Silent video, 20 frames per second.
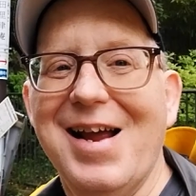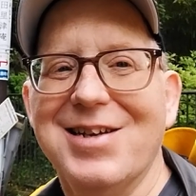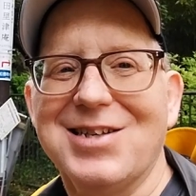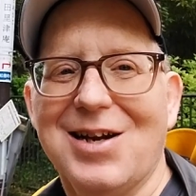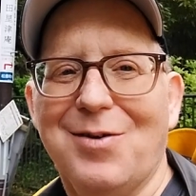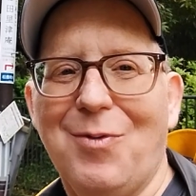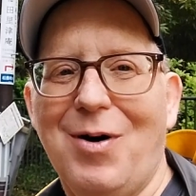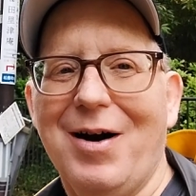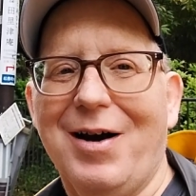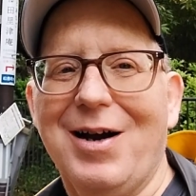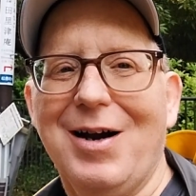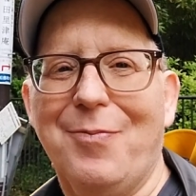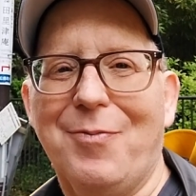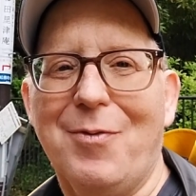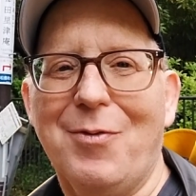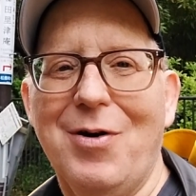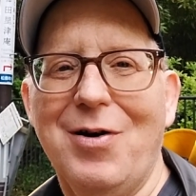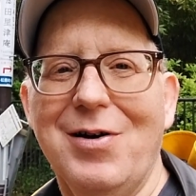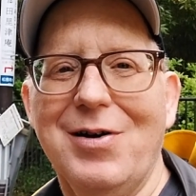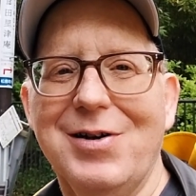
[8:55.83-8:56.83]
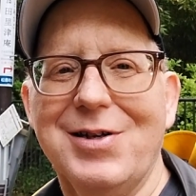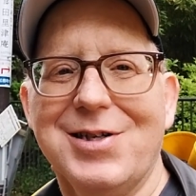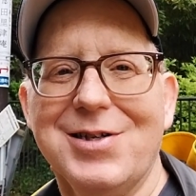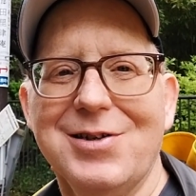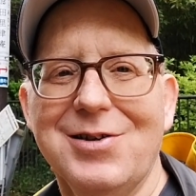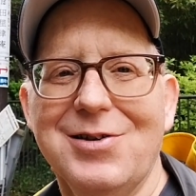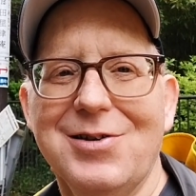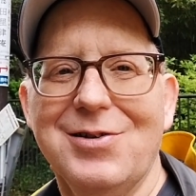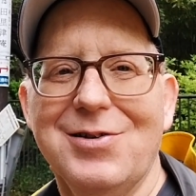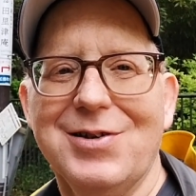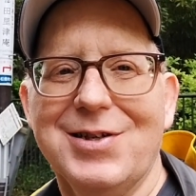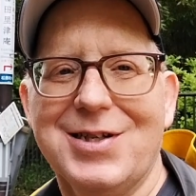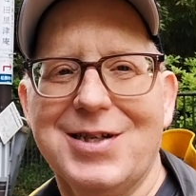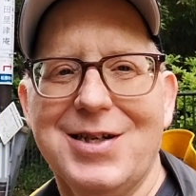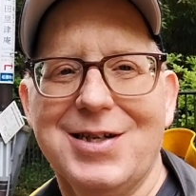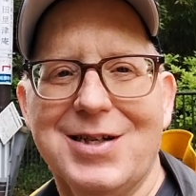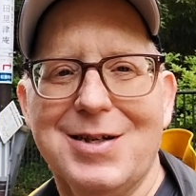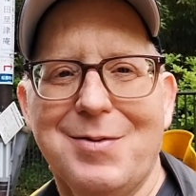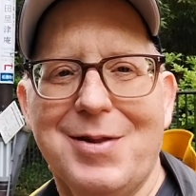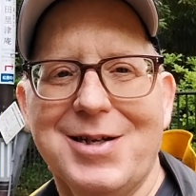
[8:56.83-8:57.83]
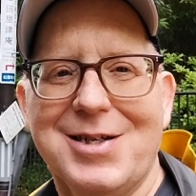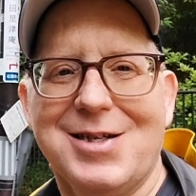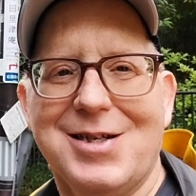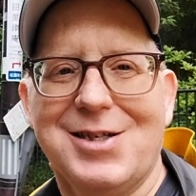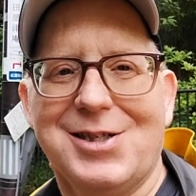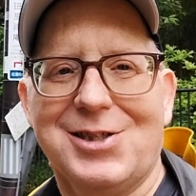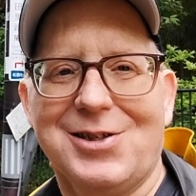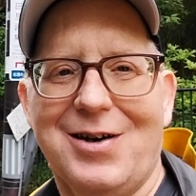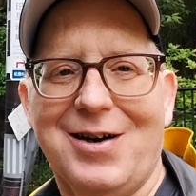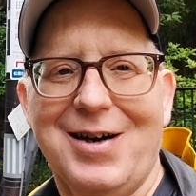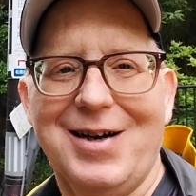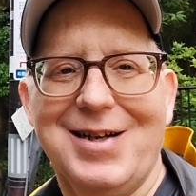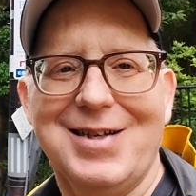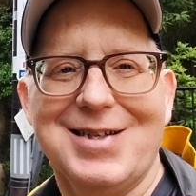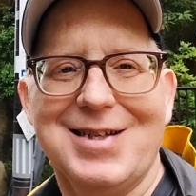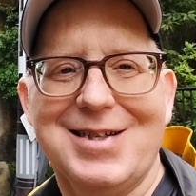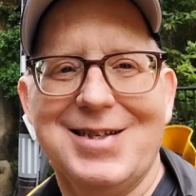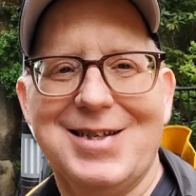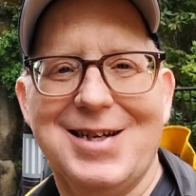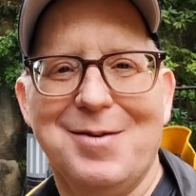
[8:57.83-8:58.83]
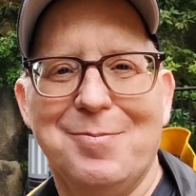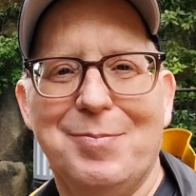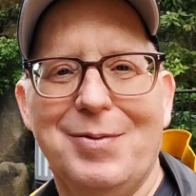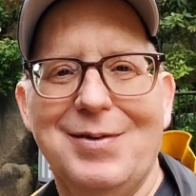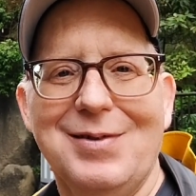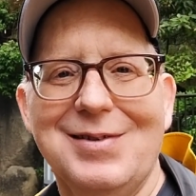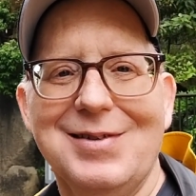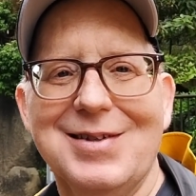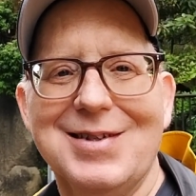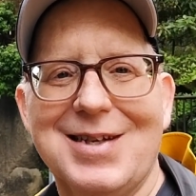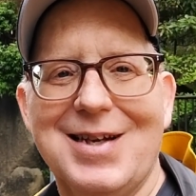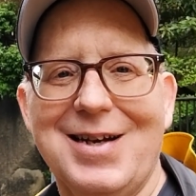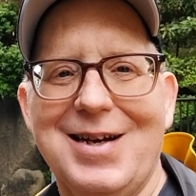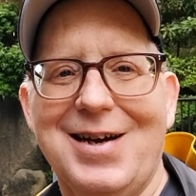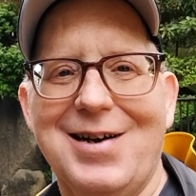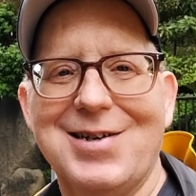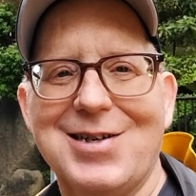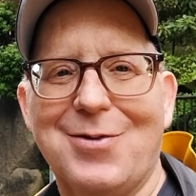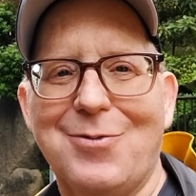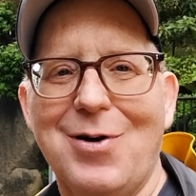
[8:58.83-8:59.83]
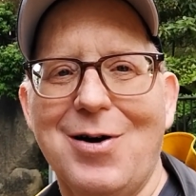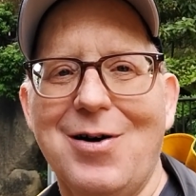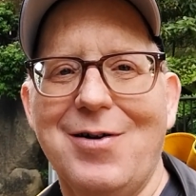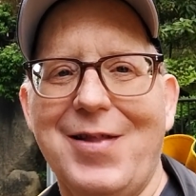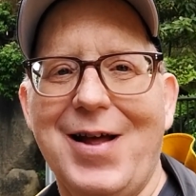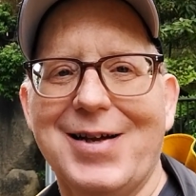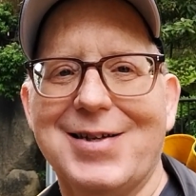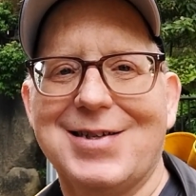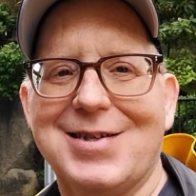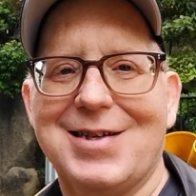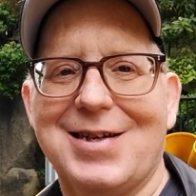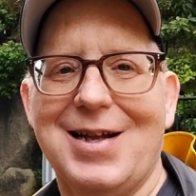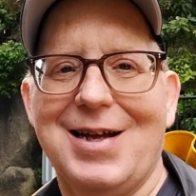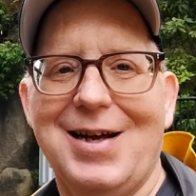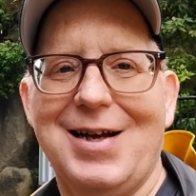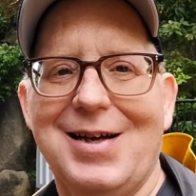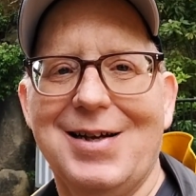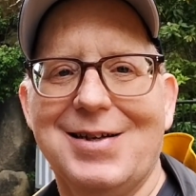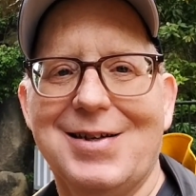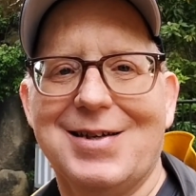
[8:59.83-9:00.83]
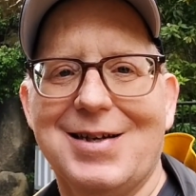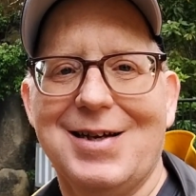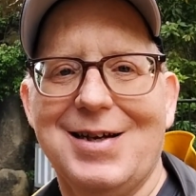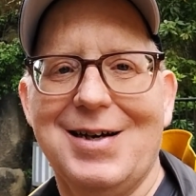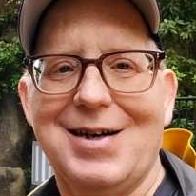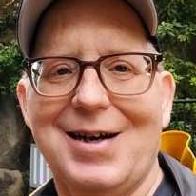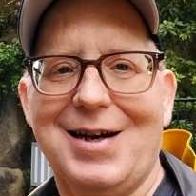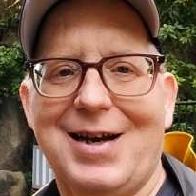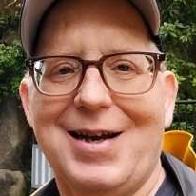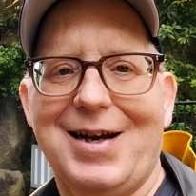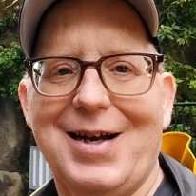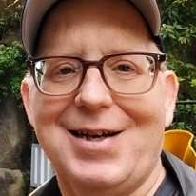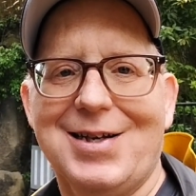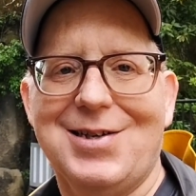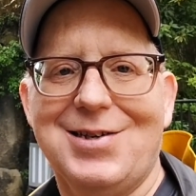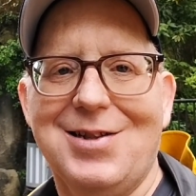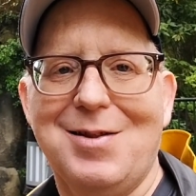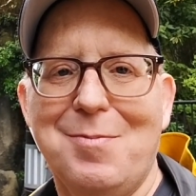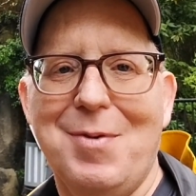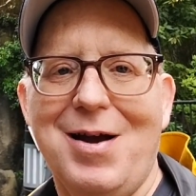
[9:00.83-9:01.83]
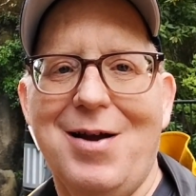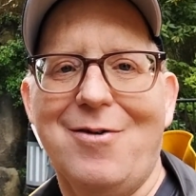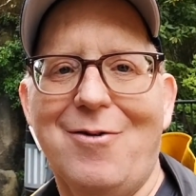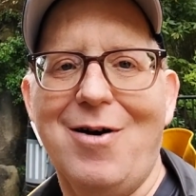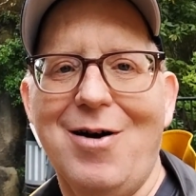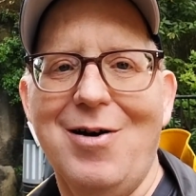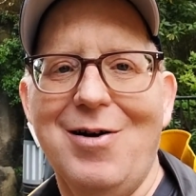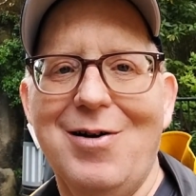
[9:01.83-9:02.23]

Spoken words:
restaurant and some rice. I think that's miso soup. It's really good. It's got some clams in